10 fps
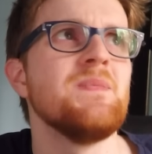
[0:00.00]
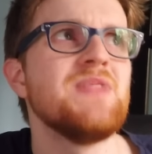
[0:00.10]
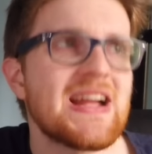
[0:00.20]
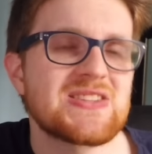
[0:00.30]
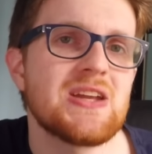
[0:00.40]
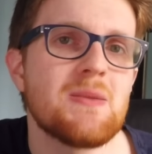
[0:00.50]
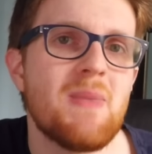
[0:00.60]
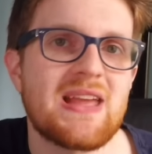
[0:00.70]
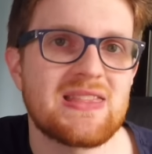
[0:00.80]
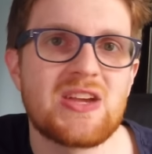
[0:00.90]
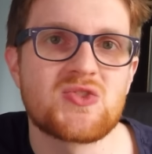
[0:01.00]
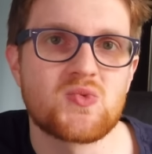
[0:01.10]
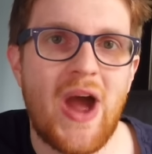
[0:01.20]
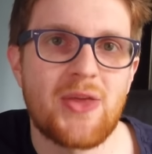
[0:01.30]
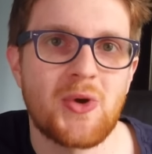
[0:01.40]
that's going to make things
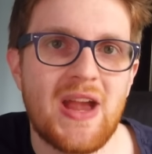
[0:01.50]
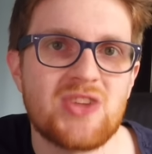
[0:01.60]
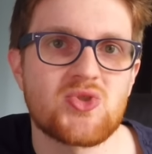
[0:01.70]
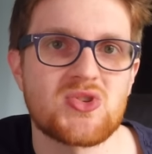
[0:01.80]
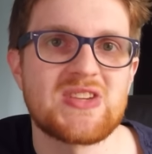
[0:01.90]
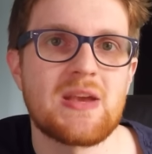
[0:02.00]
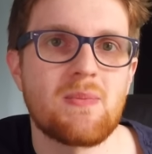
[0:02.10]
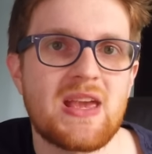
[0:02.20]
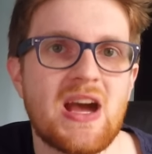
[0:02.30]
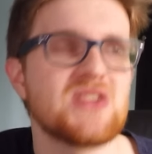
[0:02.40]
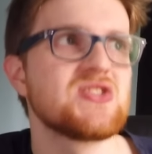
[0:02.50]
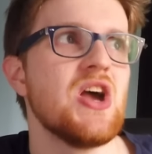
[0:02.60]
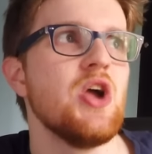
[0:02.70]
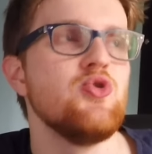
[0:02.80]
rather interesting because